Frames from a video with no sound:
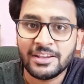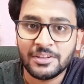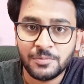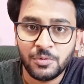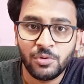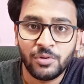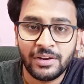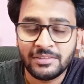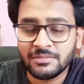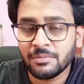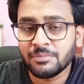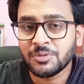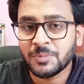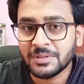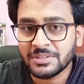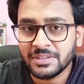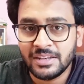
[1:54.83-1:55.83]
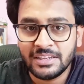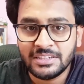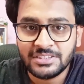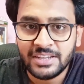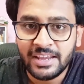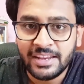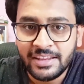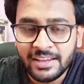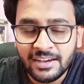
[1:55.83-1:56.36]
explore in some
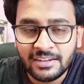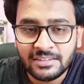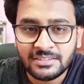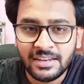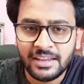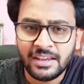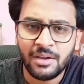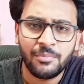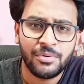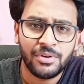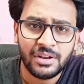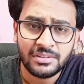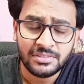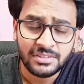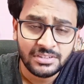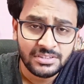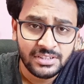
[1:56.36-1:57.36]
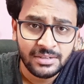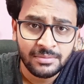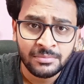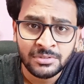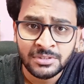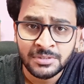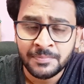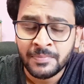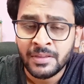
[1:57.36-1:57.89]
specialized areas like computer
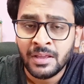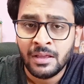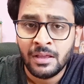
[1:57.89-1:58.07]
systems